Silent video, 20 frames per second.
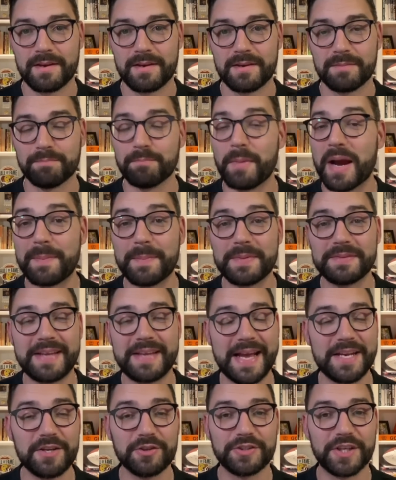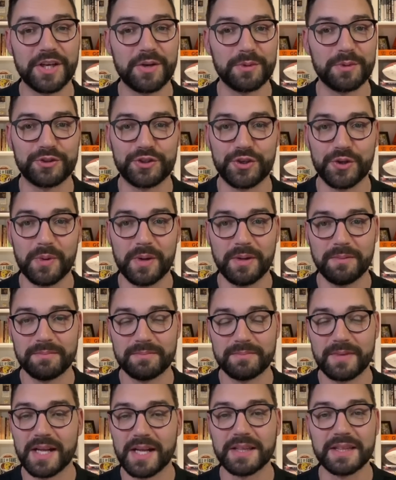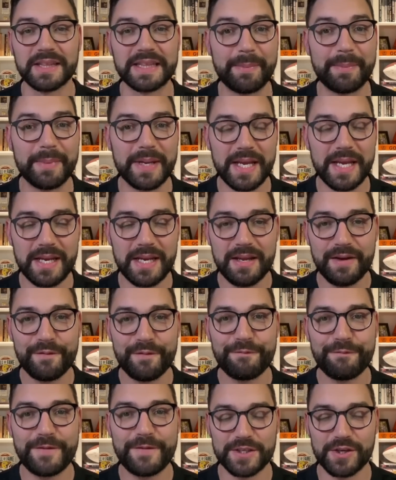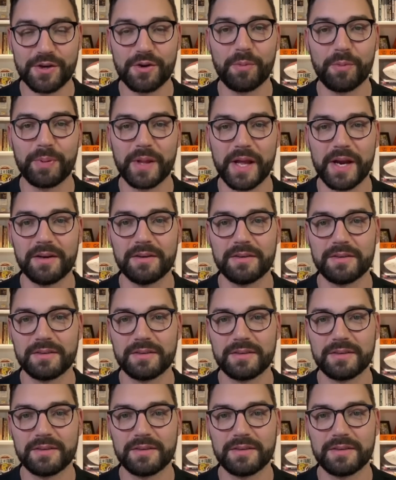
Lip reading: Mike McDaniel did it with Tua, a limited physical player.